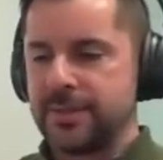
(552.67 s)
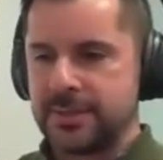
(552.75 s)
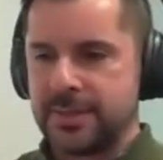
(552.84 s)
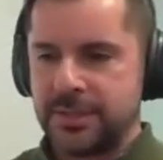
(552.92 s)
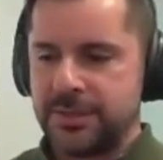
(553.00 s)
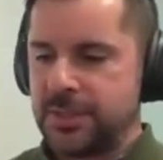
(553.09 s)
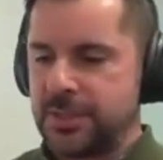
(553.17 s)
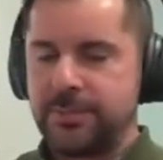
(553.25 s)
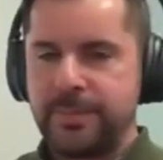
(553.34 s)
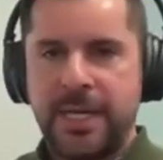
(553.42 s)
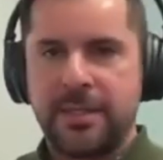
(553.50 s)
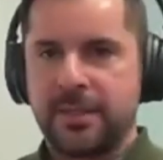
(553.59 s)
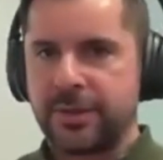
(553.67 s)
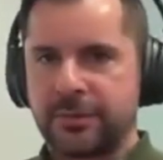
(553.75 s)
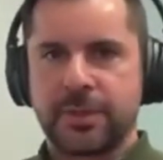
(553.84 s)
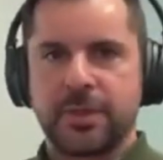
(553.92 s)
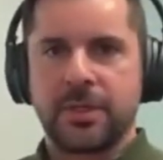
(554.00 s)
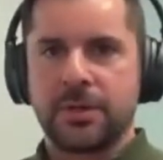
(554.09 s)
So it's like just pay the
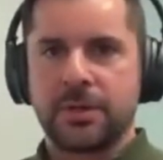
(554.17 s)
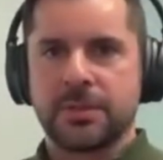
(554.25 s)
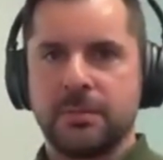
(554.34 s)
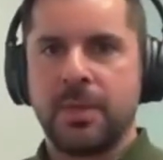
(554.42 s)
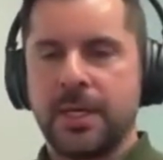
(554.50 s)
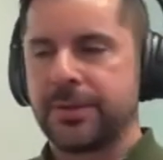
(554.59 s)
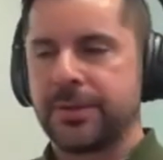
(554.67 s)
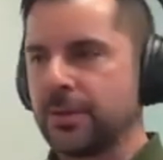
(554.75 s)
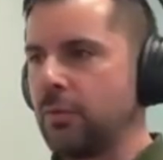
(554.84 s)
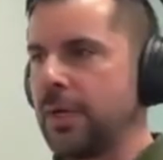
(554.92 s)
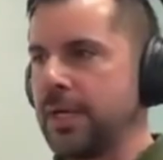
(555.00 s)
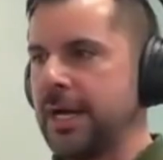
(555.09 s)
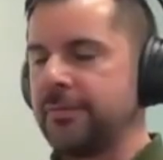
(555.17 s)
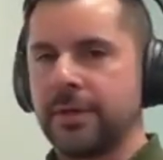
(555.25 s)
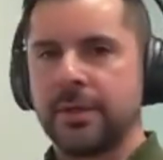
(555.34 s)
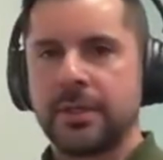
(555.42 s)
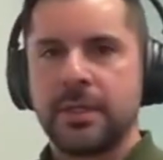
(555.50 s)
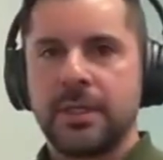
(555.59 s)
$300 a month or
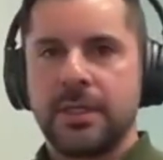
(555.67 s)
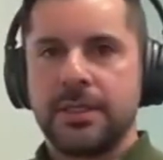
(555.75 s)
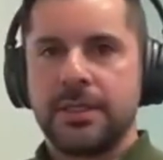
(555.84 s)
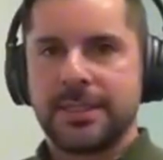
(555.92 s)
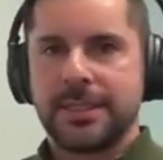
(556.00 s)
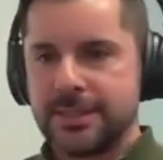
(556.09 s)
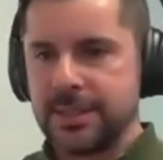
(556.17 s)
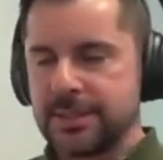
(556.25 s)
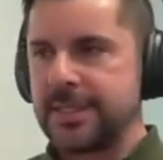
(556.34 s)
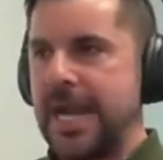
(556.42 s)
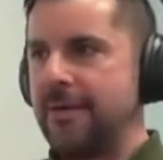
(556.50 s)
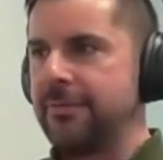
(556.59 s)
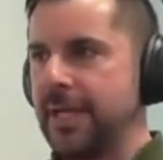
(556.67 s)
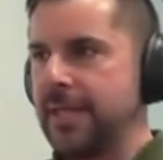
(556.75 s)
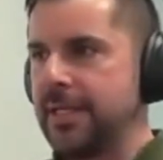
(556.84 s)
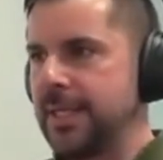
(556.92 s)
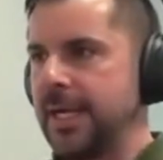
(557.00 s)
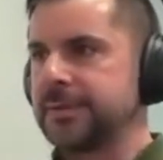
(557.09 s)
whatever to just have
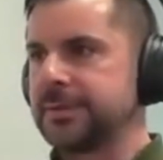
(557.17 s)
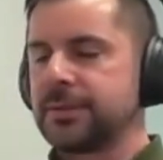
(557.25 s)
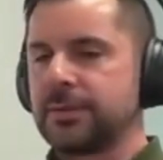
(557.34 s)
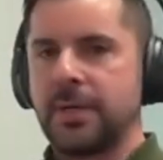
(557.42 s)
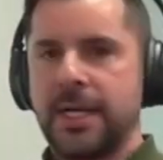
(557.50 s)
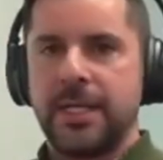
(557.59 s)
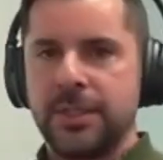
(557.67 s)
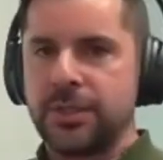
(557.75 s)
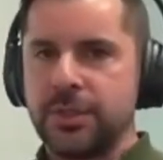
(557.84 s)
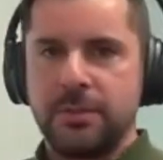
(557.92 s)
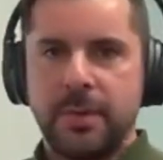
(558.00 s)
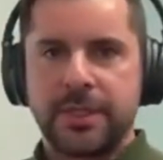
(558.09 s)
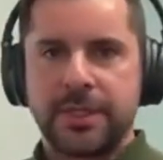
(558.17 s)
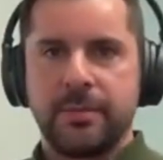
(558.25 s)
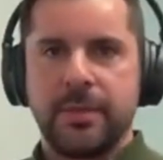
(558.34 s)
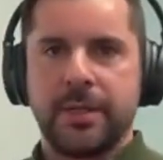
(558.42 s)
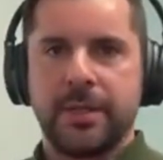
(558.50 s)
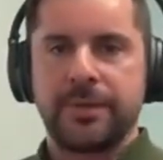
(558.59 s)
that desk, right? And you could do month
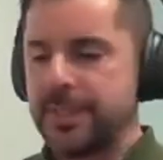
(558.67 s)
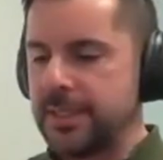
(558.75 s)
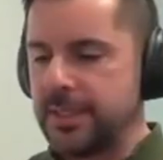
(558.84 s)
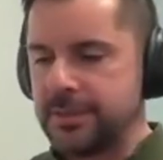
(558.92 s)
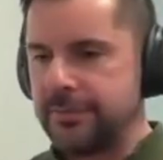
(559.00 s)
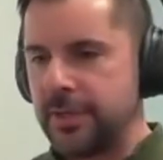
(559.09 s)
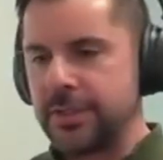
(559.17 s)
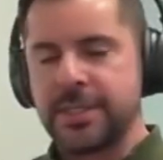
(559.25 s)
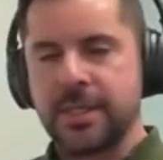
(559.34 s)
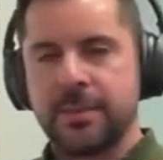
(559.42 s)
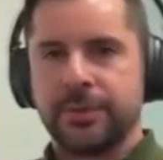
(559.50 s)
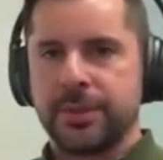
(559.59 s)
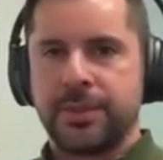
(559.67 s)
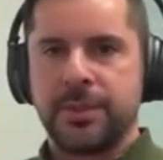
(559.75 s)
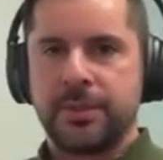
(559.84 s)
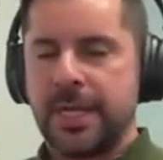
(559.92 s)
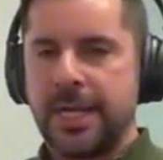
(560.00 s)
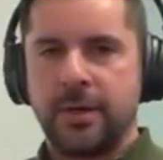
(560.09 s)
to month. It's very simple to
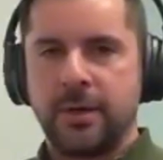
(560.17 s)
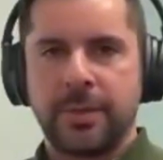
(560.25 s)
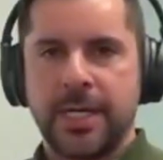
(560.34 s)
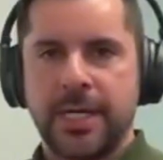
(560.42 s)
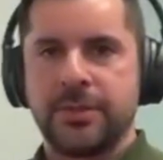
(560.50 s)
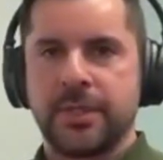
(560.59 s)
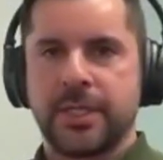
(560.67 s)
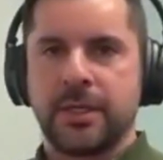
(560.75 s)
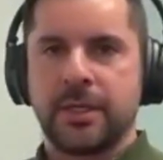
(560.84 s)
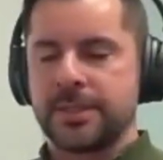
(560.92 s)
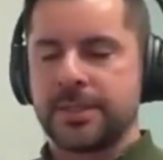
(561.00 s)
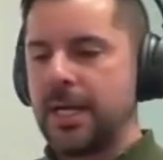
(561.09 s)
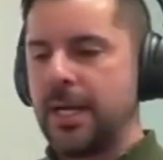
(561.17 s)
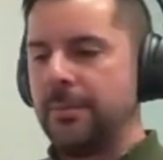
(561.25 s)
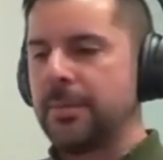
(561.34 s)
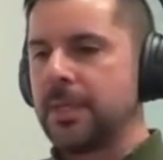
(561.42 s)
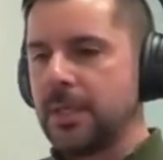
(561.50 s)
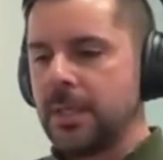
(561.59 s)
do, and I help guys do that all the
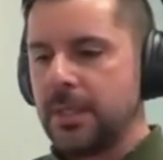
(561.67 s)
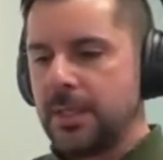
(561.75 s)
time.